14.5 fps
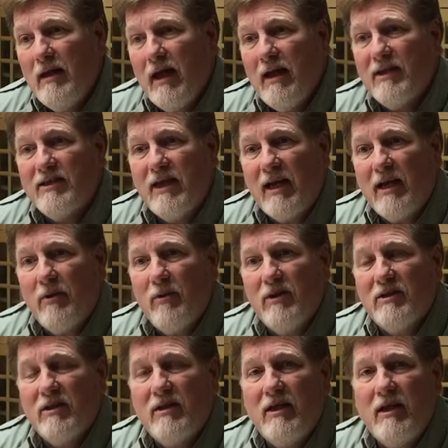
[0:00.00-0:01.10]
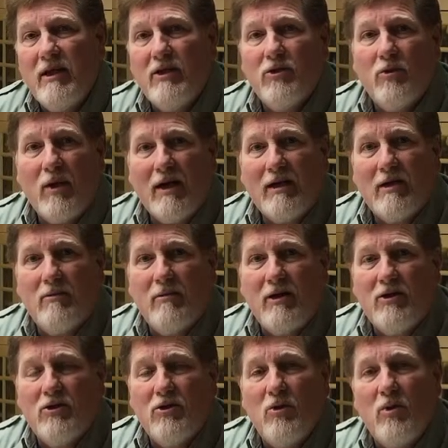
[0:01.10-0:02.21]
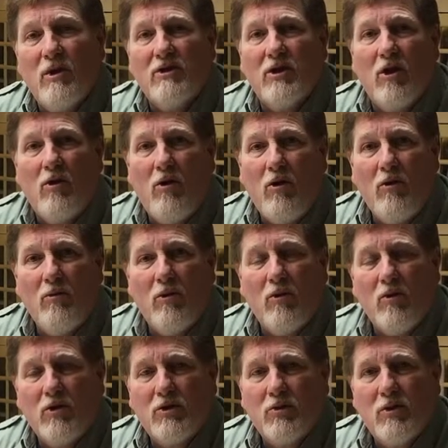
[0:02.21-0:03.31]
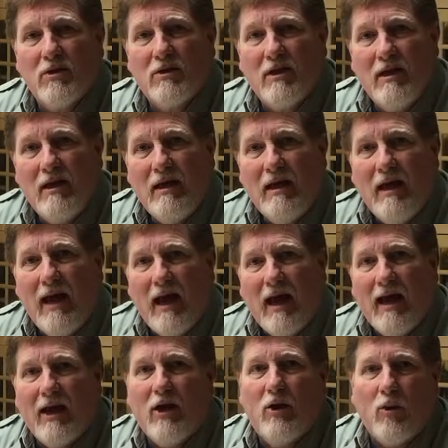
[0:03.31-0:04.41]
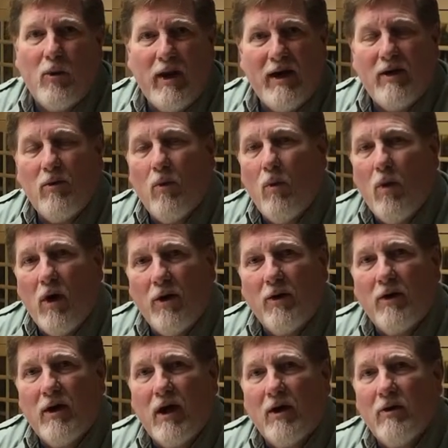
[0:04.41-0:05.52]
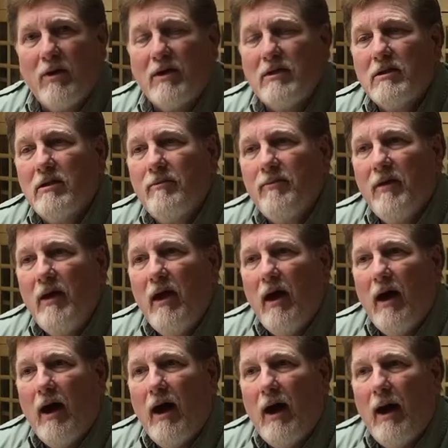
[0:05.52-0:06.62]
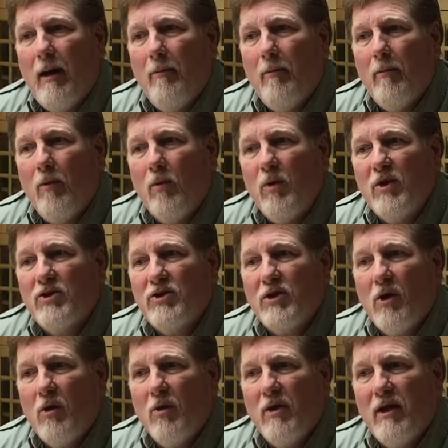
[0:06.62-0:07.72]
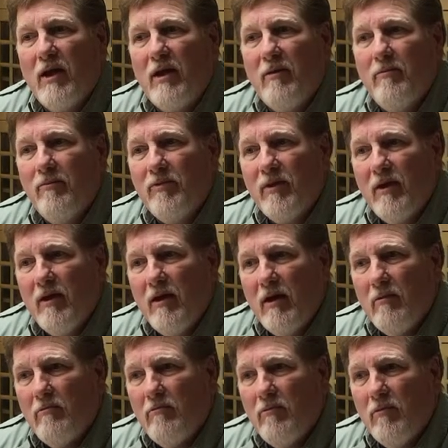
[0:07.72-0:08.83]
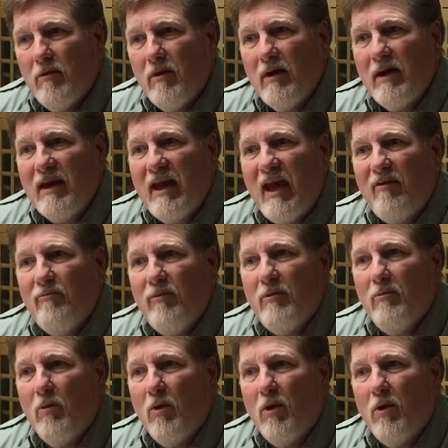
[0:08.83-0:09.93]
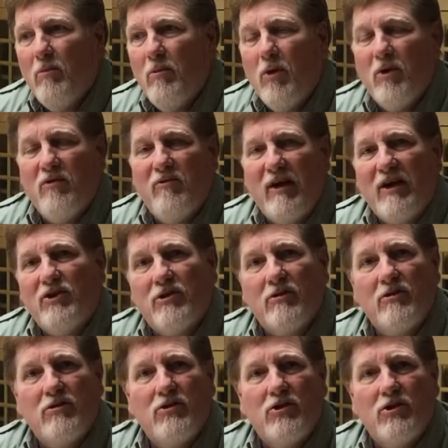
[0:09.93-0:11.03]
And the second reason, he directed me to Winslow Homer, which was a great watercolorist, um, which only gave me more motivation